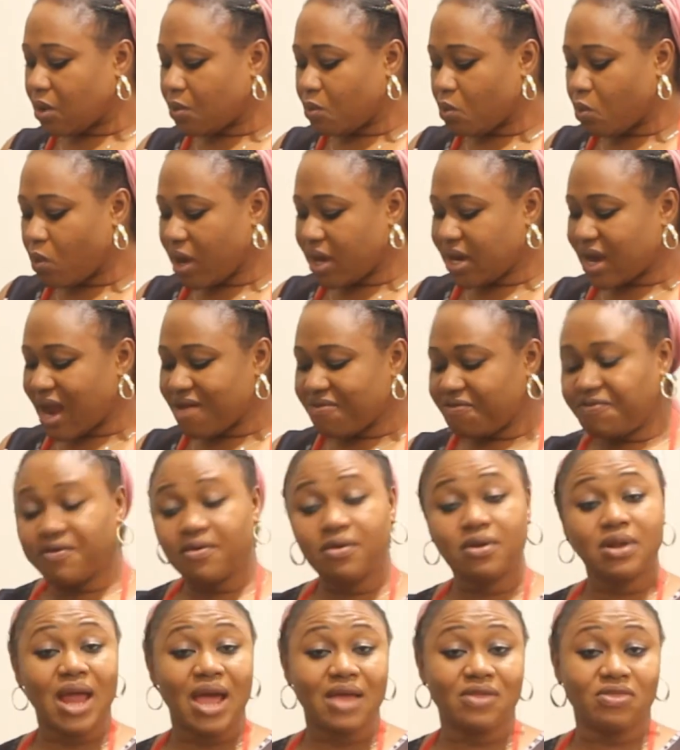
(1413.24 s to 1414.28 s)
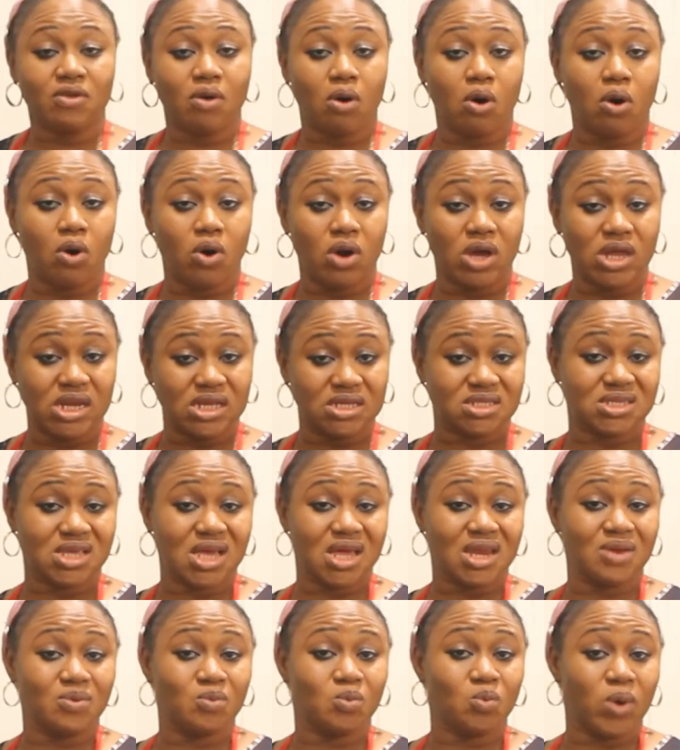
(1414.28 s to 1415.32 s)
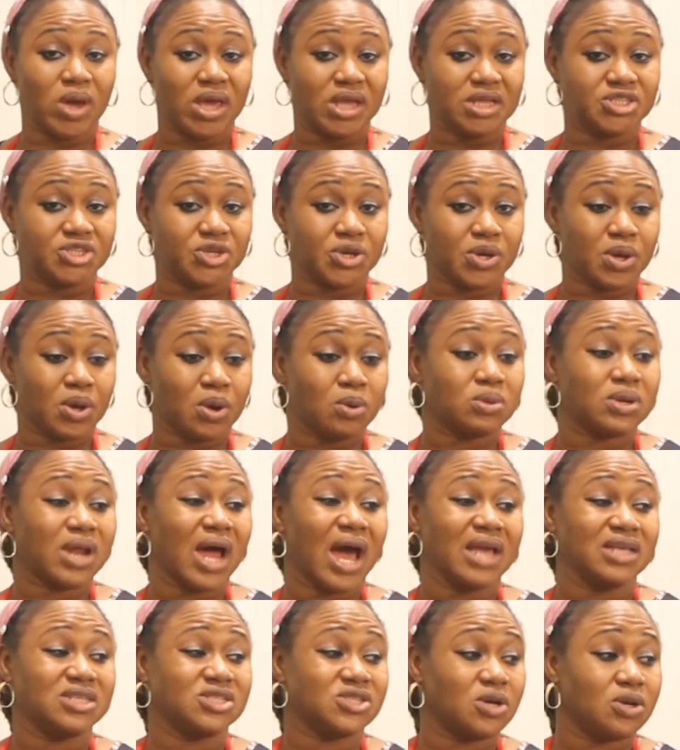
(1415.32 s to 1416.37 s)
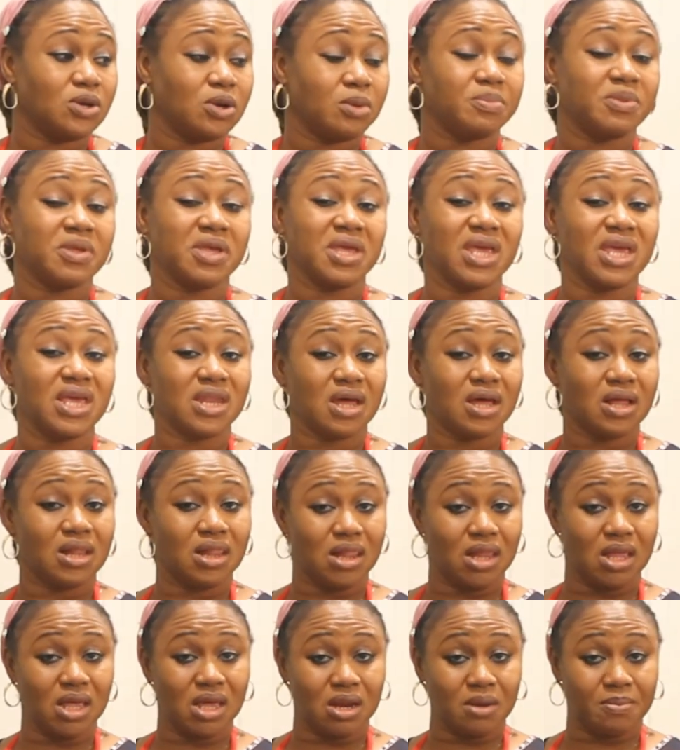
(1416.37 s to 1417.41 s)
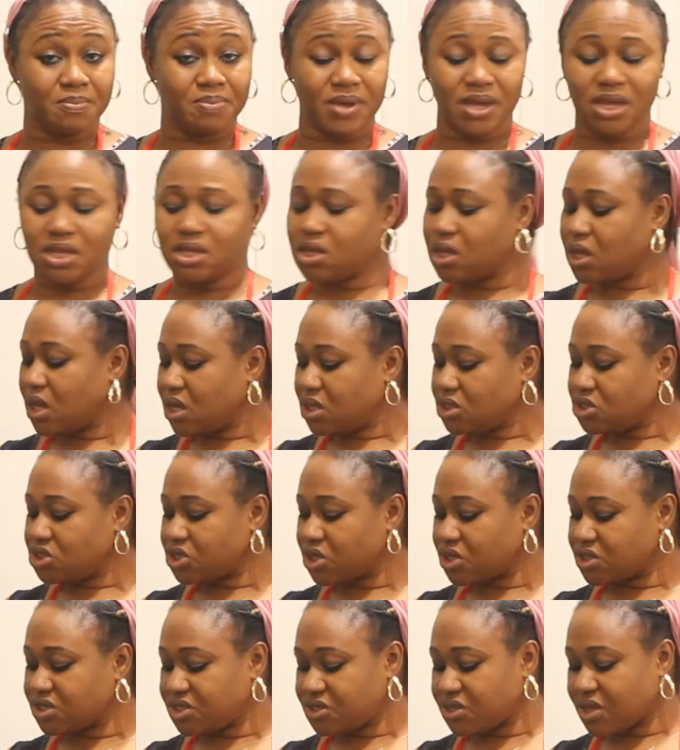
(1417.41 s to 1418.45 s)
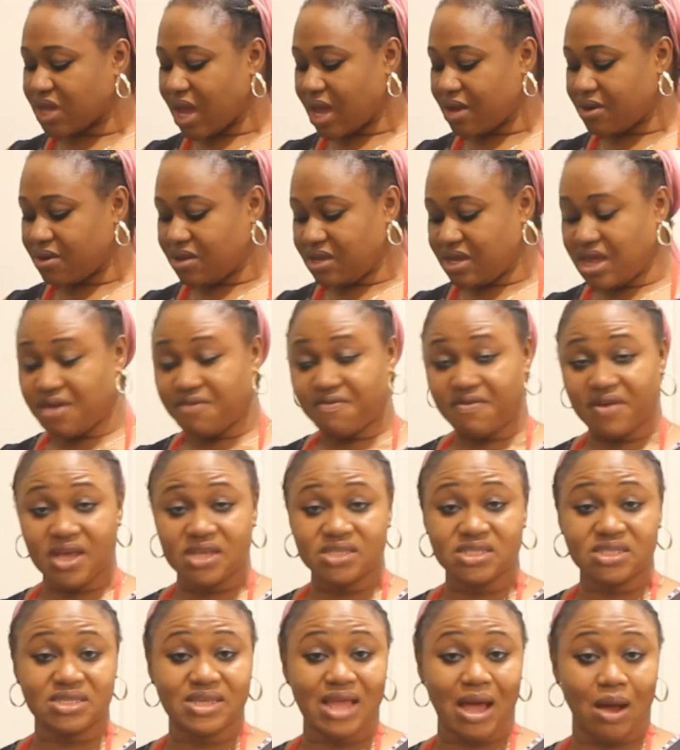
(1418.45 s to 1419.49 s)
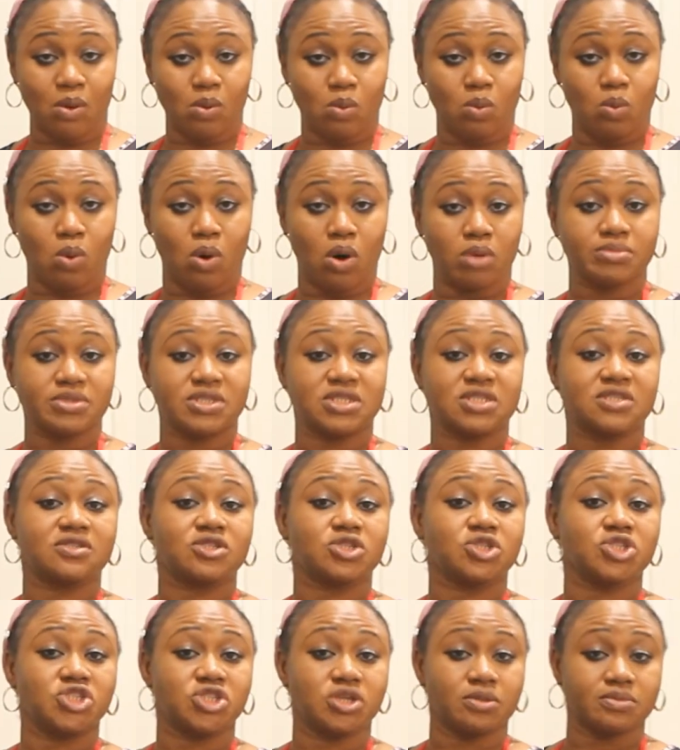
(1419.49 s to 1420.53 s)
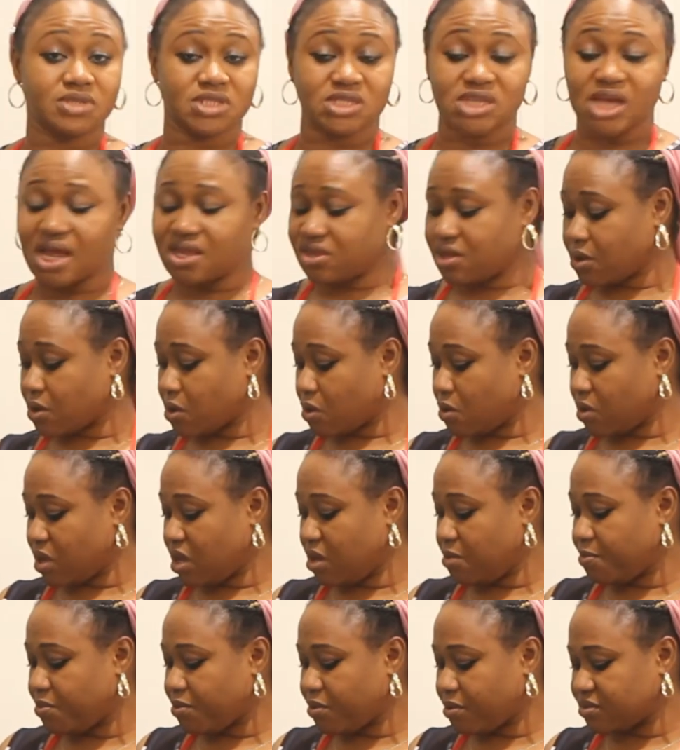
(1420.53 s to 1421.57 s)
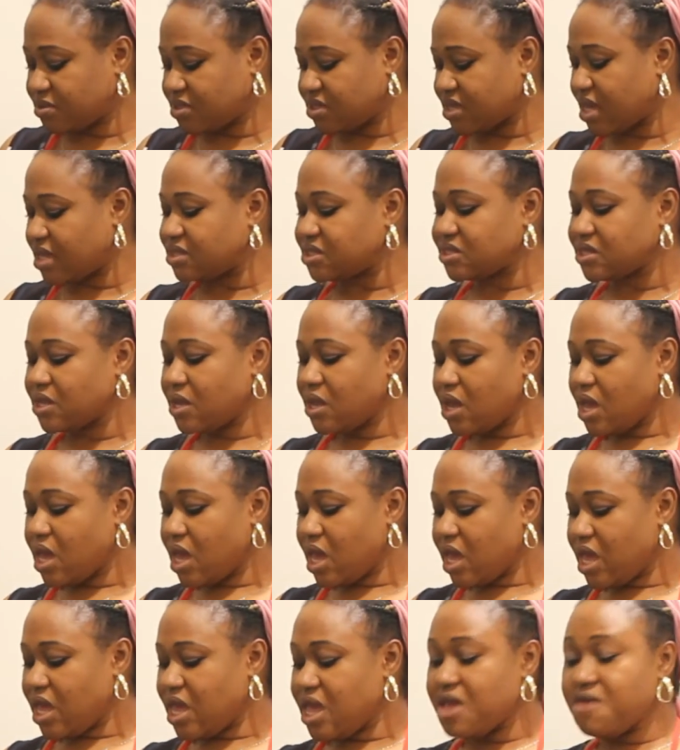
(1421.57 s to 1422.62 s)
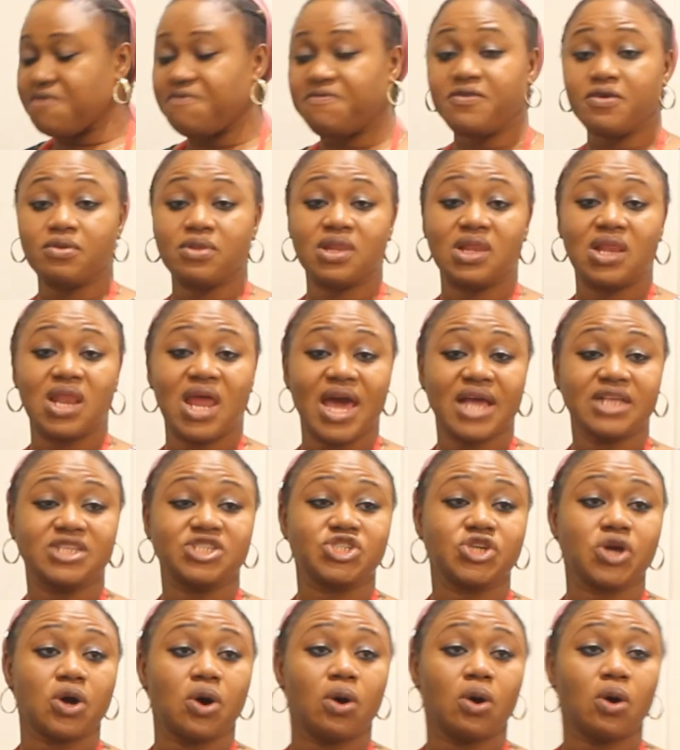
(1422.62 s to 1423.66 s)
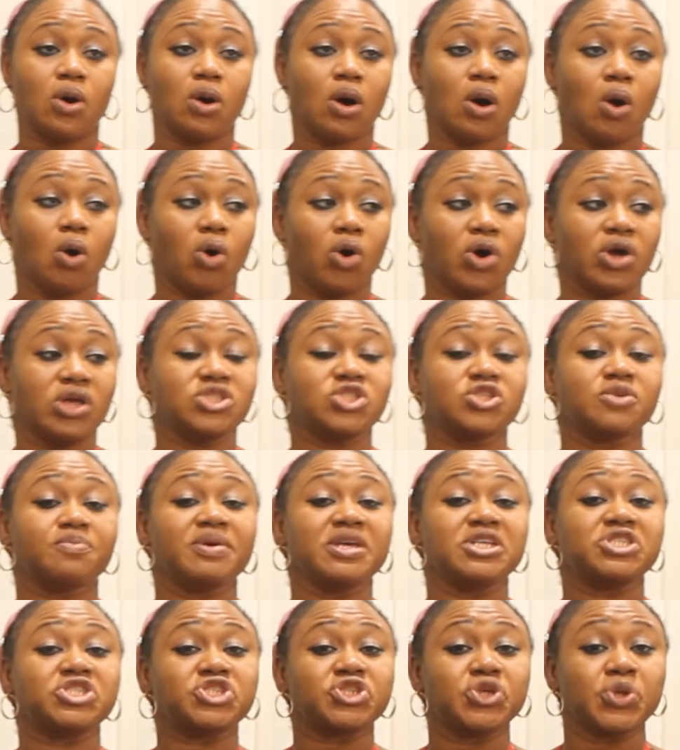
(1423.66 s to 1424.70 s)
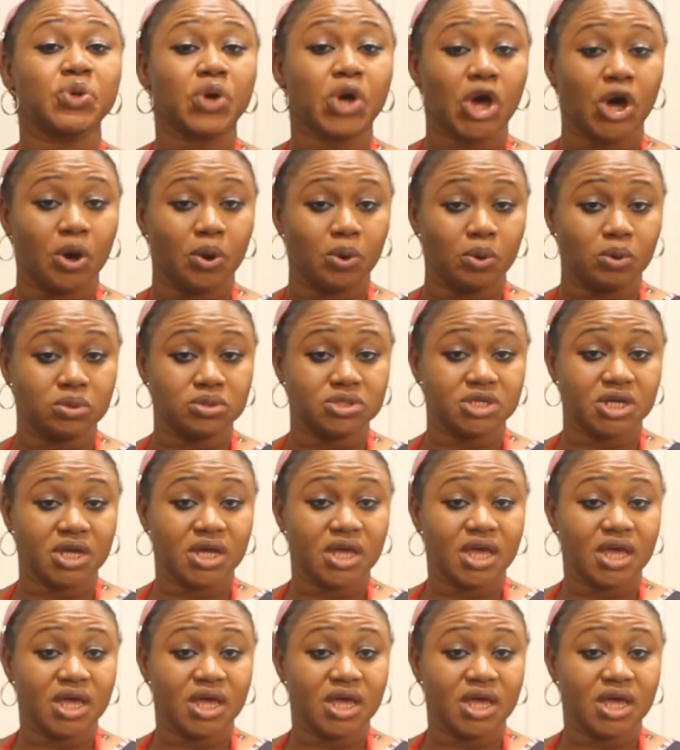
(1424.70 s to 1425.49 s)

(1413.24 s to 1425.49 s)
When I feel like the oil is getting way too cold, I turn up the heat a little bit just to kind of give it that warmth to jumpstart the cooking process. If you let your oil to be too cold,